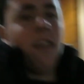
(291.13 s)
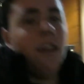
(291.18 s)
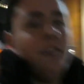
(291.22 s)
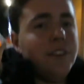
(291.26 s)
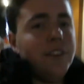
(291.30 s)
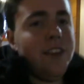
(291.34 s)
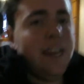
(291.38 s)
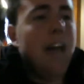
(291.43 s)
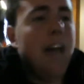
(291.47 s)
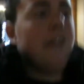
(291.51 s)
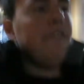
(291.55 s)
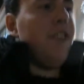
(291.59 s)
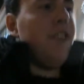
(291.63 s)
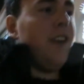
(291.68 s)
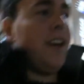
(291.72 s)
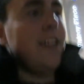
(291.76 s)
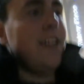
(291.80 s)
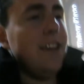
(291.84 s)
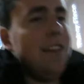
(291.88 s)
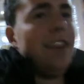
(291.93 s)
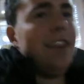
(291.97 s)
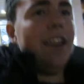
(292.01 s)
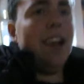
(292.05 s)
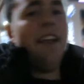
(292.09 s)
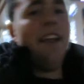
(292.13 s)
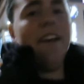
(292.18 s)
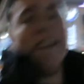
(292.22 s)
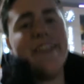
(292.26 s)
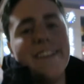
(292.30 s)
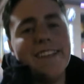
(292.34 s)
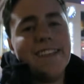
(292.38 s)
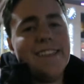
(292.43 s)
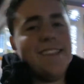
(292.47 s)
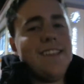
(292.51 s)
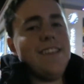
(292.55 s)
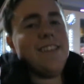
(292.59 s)
London, had a look at the
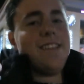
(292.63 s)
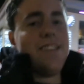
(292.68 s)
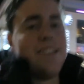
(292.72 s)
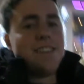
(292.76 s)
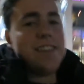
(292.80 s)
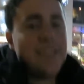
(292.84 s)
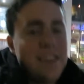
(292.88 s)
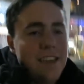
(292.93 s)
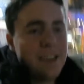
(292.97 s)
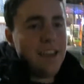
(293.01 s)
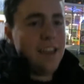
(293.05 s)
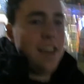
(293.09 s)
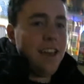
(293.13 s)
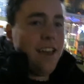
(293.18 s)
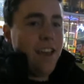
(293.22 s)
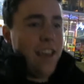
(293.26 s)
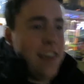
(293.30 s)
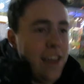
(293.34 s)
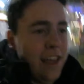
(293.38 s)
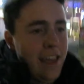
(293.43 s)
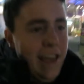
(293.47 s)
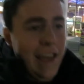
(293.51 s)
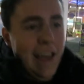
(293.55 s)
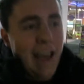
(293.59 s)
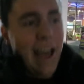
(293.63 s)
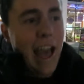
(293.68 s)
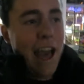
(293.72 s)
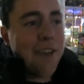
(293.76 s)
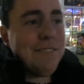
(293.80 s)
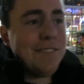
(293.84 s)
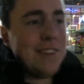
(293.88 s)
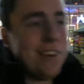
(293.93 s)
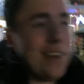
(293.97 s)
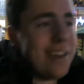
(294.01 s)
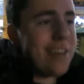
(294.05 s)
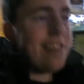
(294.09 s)
lights and just
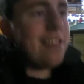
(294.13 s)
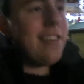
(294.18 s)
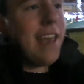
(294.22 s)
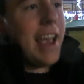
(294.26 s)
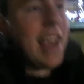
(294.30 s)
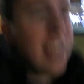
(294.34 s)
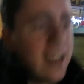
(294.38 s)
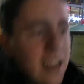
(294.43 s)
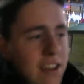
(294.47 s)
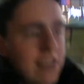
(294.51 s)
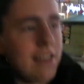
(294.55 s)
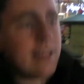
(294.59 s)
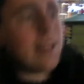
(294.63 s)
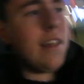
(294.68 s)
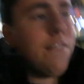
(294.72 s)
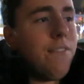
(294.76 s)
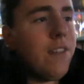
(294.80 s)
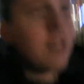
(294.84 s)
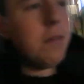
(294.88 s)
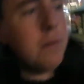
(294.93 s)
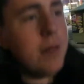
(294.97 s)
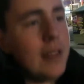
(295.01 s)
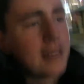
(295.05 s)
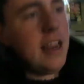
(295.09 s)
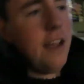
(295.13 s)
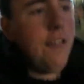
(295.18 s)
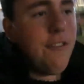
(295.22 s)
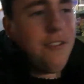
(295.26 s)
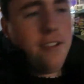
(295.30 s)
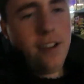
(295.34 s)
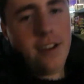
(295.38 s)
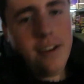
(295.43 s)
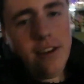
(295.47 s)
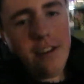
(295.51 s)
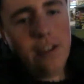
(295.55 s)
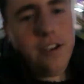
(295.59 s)
have a nice day doing something a bit
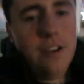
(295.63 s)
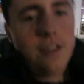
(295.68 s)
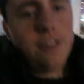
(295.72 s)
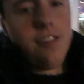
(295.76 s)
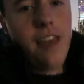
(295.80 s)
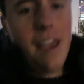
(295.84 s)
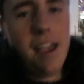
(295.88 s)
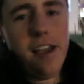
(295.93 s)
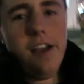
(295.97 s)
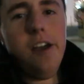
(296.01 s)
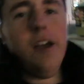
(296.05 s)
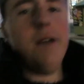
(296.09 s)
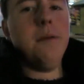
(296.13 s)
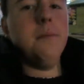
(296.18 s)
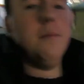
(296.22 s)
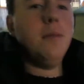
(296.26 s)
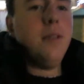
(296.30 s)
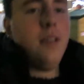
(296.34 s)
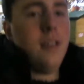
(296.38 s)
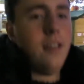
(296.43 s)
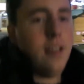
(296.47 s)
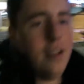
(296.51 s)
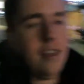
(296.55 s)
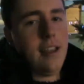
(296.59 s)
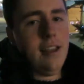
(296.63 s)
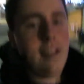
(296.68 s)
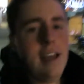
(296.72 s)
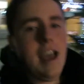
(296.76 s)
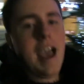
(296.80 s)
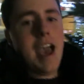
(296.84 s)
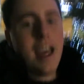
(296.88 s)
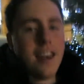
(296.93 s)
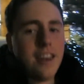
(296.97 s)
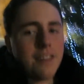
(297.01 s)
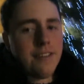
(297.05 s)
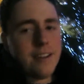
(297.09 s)
different to staying at home
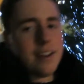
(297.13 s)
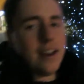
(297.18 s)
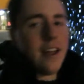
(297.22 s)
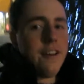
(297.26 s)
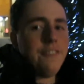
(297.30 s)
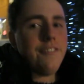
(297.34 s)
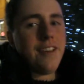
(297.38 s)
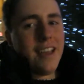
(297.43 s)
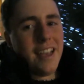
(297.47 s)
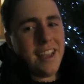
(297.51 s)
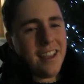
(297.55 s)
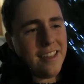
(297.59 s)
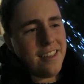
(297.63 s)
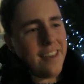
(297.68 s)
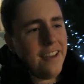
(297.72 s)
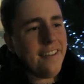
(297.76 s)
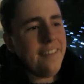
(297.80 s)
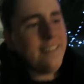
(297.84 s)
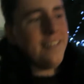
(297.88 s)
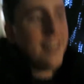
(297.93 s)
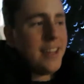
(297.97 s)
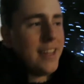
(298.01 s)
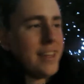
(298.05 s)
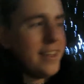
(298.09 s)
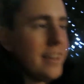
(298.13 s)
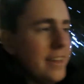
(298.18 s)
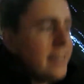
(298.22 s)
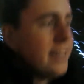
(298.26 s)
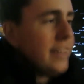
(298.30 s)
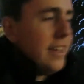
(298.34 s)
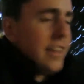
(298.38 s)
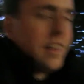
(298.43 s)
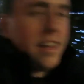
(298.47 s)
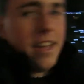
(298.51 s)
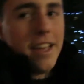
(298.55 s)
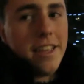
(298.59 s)
and doing nothing. So
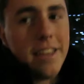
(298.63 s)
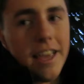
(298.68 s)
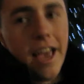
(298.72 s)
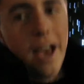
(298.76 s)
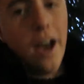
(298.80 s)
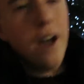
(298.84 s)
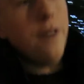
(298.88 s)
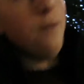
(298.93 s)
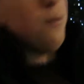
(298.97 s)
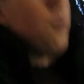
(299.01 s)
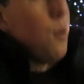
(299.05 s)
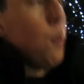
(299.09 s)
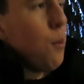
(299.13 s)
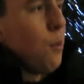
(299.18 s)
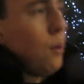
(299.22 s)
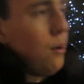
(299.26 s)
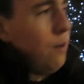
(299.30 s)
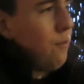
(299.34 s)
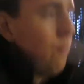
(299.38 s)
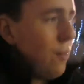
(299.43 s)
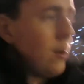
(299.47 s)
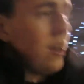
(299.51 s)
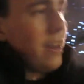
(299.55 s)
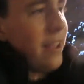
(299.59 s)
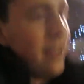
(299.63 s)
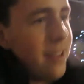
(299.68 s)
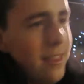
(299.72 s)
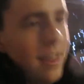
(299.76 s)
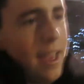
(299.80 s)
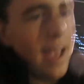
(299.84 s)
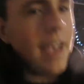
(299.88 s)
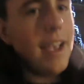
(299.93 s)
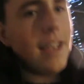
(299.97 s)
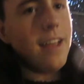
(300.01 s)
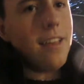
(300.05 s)
yeah, a really good day.